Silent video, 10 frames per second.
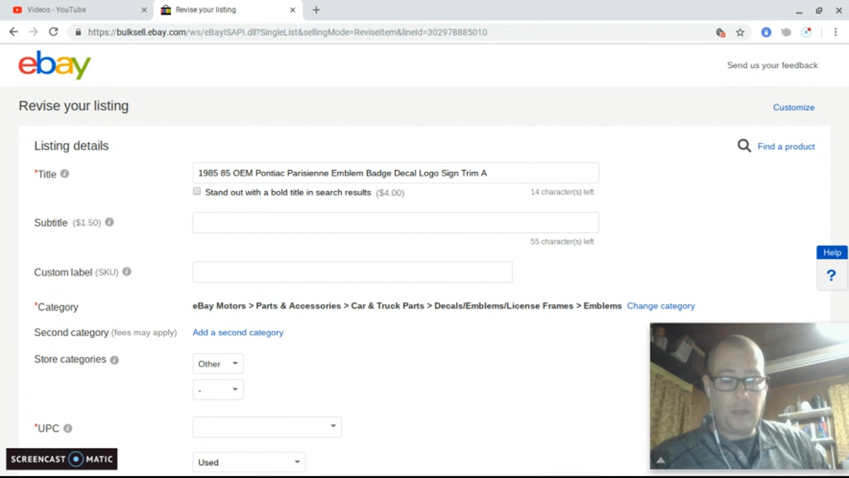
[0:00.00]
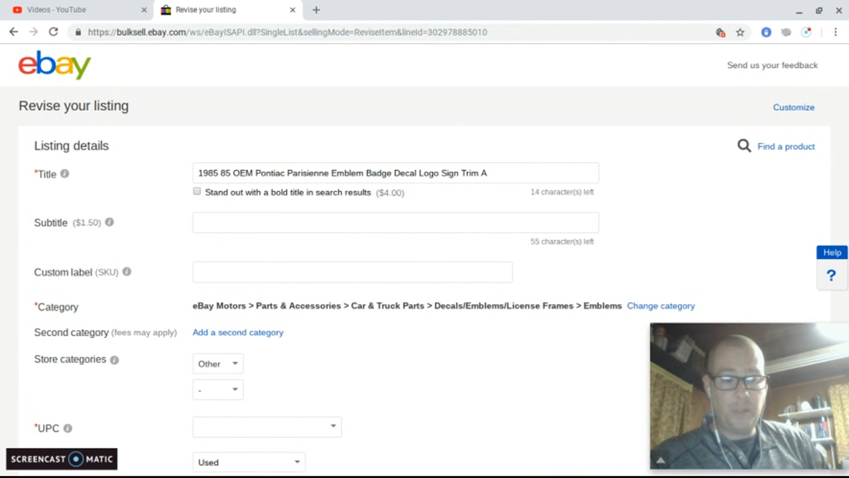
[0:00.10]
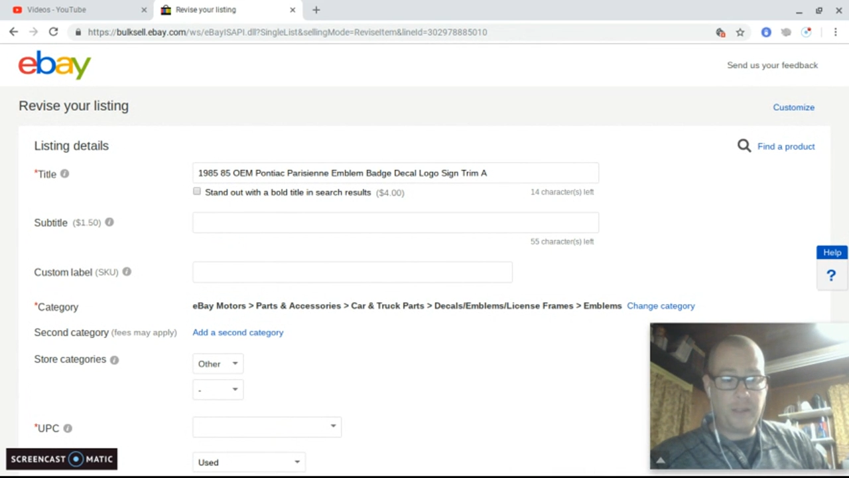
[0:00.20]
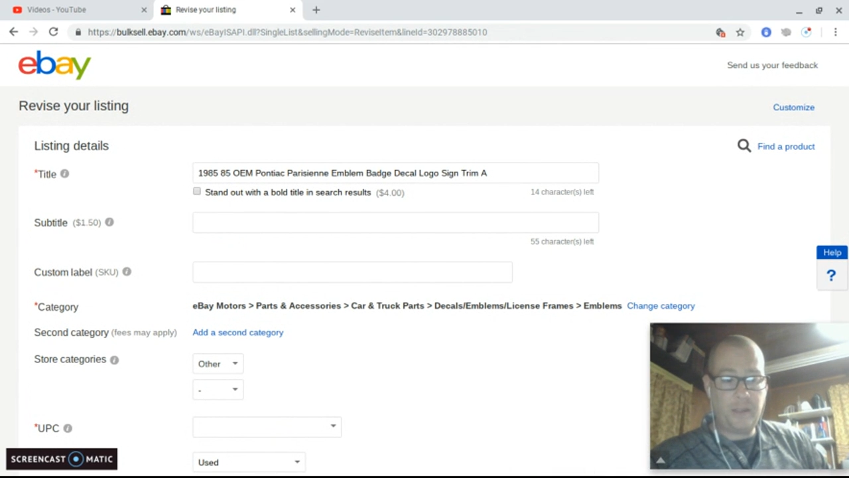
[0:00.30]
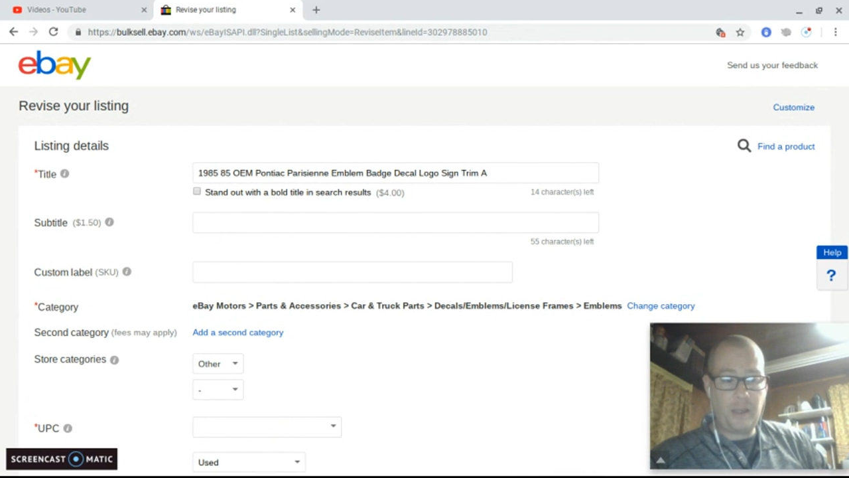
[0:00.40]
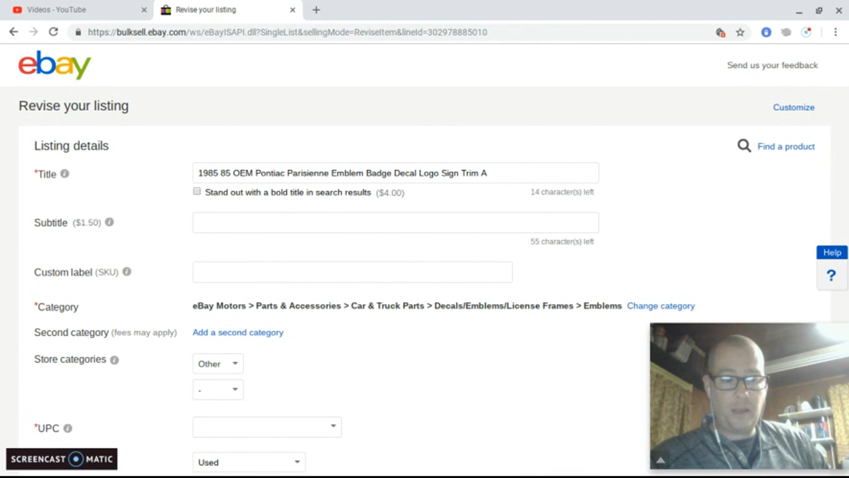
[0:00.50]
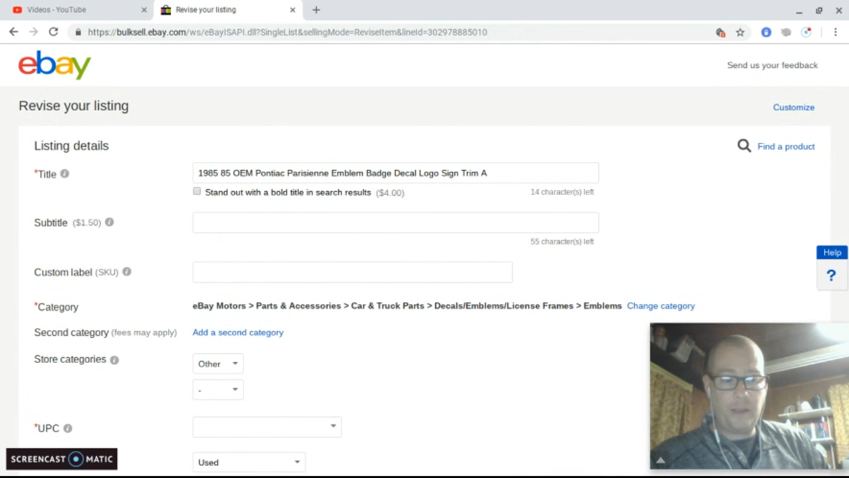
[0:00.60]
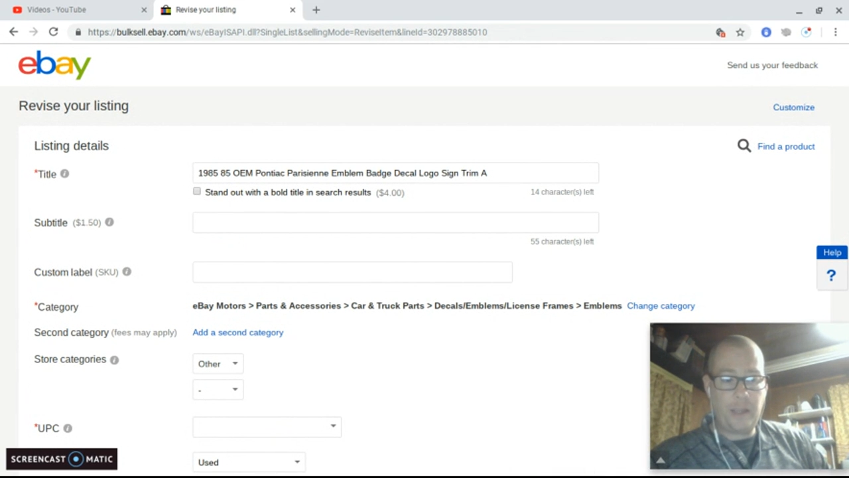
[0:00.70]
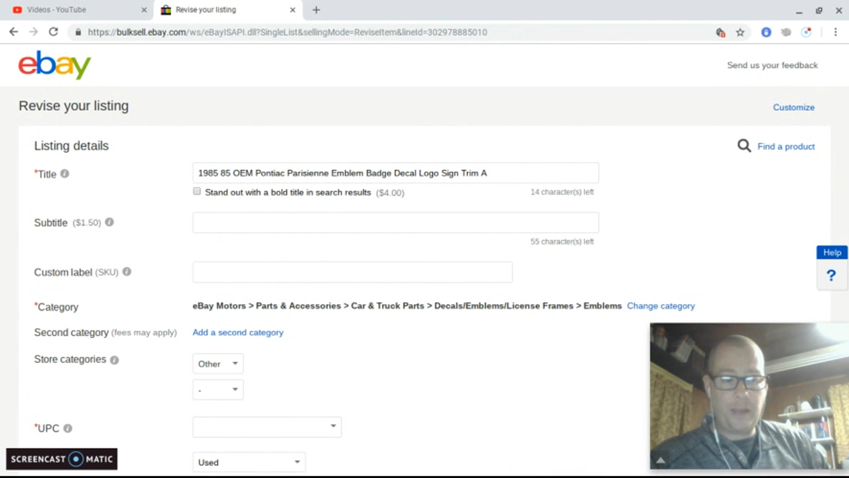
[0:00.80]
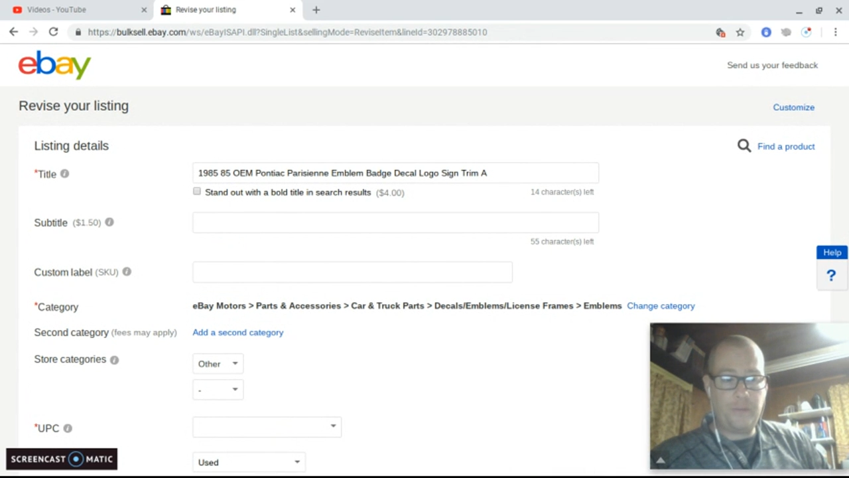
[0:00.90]
lucky I
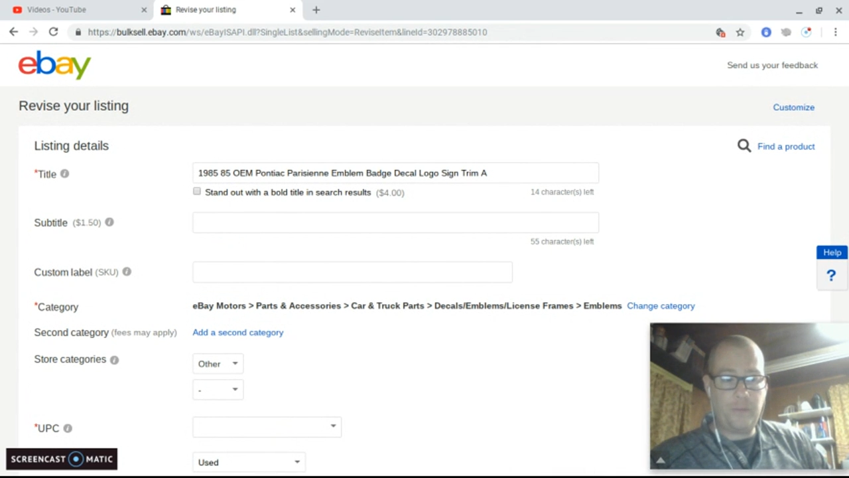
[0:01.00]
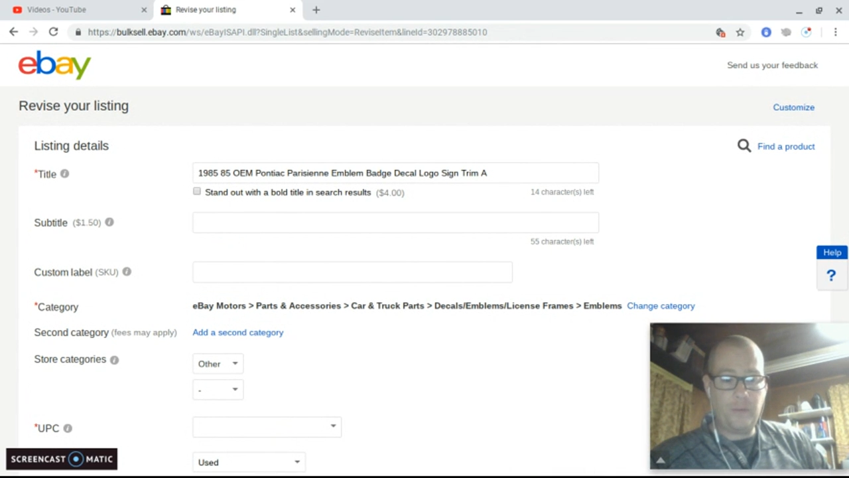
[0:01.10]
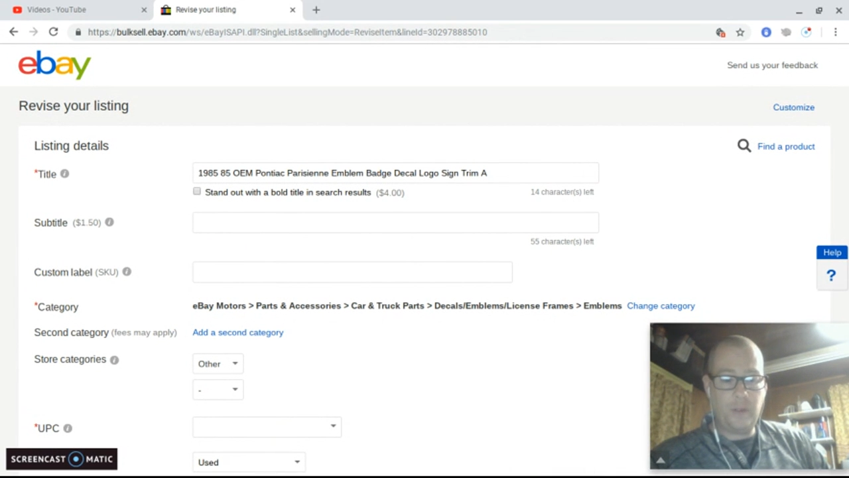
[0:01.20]
only have